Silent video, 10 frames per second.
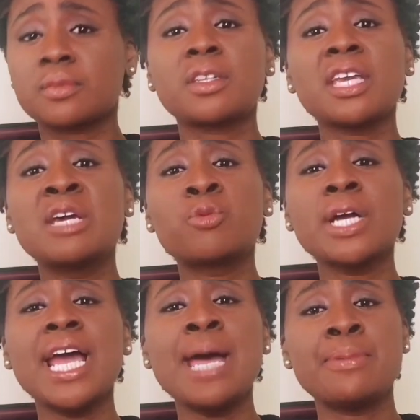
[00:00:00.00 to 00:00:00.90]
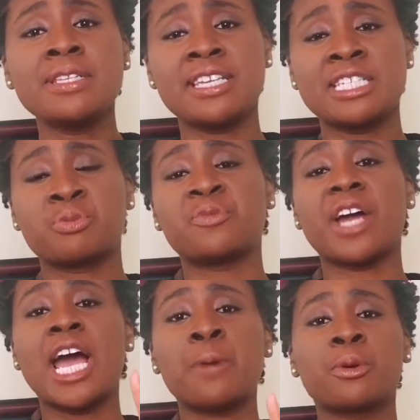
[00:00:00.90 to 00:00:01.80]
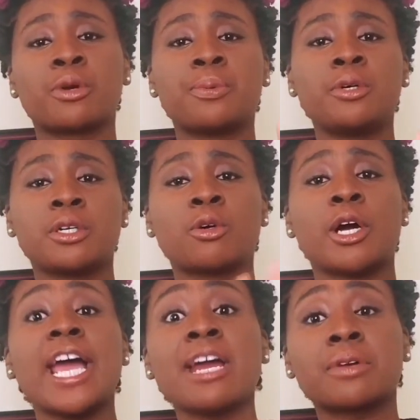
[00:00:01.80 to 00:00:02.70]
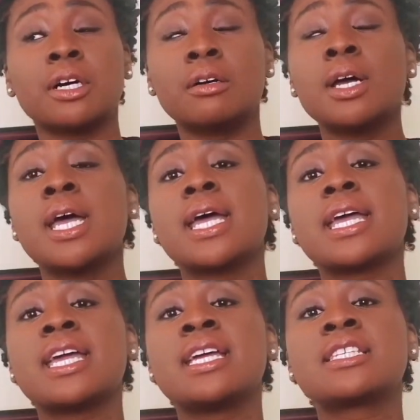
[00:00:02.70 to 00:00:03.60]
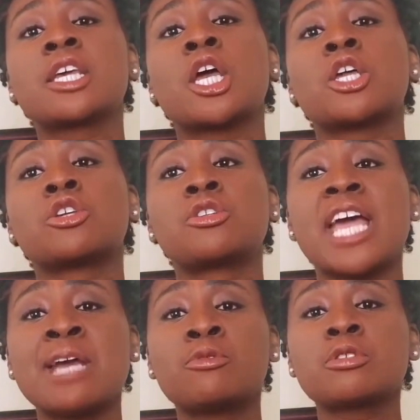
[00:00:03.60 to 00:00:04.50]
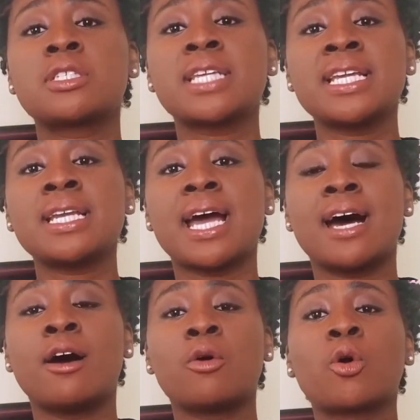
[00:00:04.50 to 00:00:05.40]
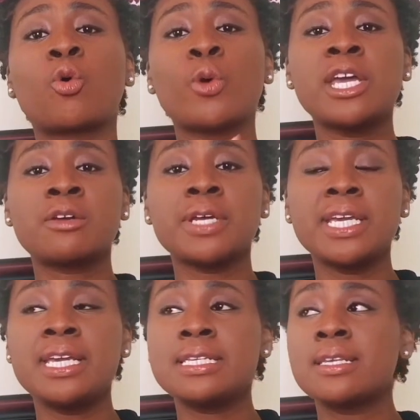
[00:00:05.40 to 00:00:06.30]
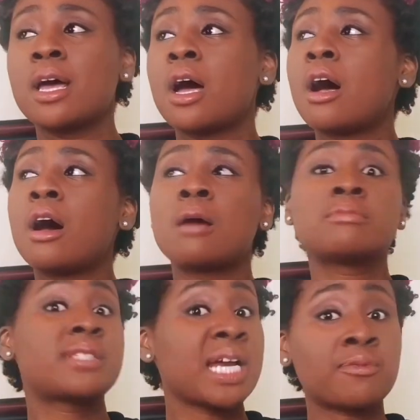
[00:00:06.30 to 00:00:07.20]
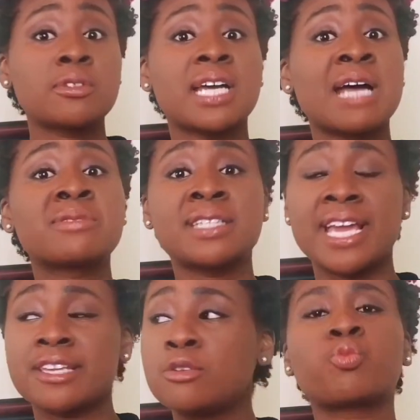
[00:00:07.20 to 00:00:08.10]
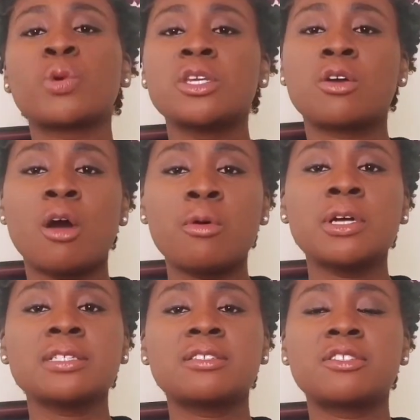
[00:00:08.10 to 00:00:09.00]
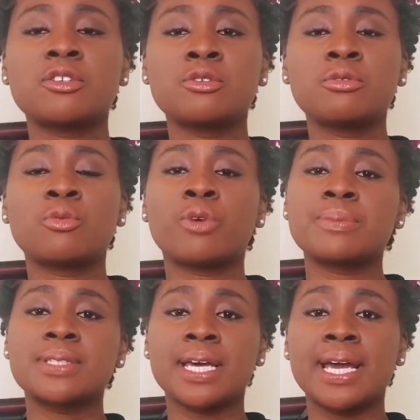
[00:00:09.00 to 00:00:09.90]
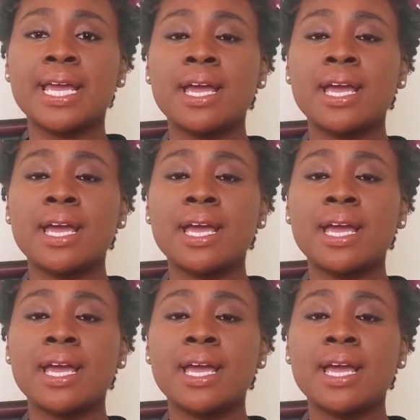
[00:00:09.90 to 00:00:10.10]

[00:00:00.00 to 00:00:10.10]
And what happens is, with Help a Reporter or HARO, is they will send out queries several times a day. When you go on to the website,